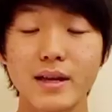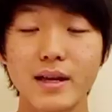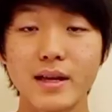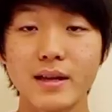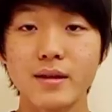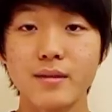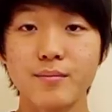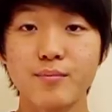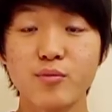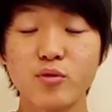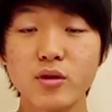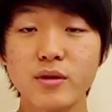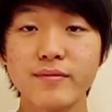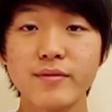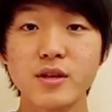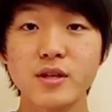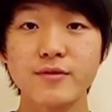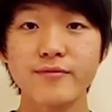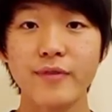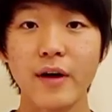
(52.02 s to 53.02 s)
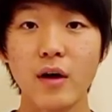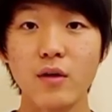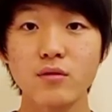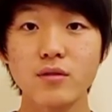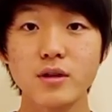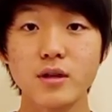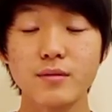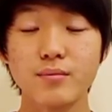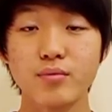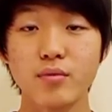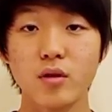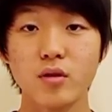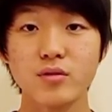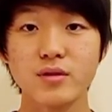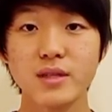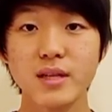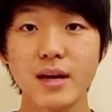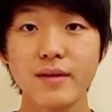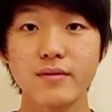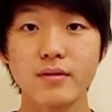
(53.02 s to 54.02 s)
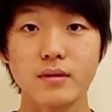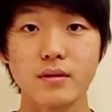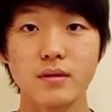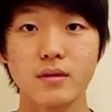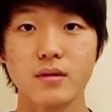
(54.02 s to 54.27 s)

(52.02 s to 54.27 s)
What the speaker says: in the previous Final Cut Pro 7.